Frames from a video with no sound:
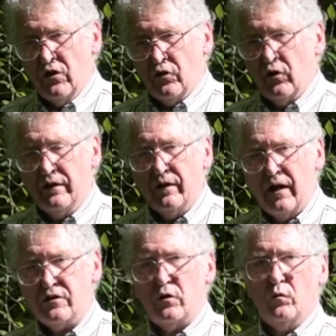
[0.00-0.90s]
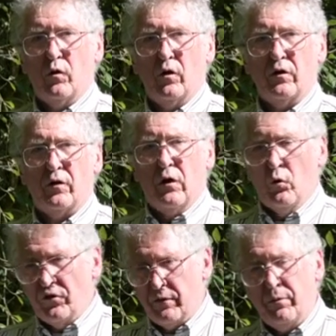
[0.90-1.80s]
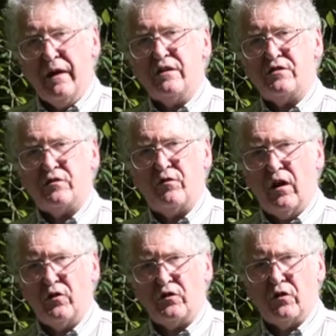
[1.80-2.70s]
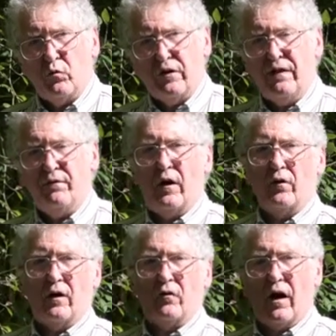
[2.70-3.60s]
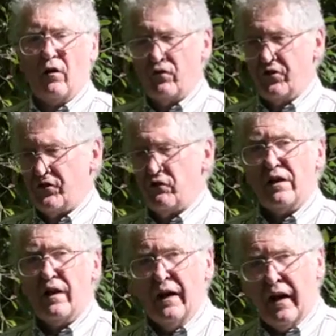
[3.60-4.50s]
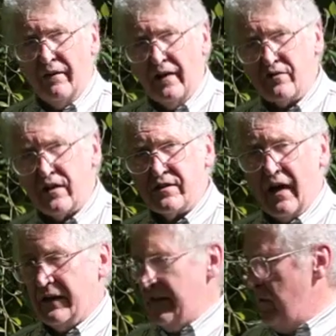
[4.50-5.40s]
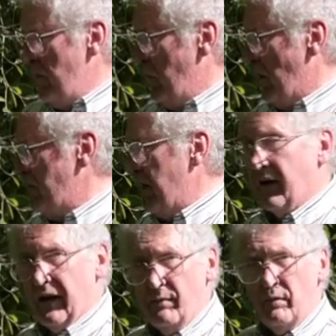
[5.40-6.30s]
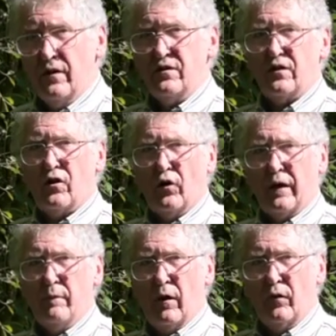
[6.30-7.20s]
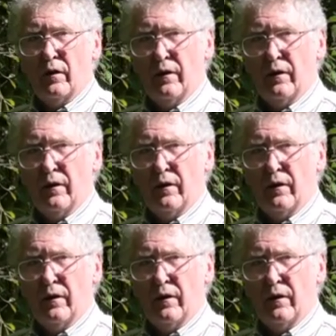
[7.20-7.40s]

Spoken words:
So in the natural world was the place for us to live out our Christian religion. And that's exactly what St. Columban is talking about.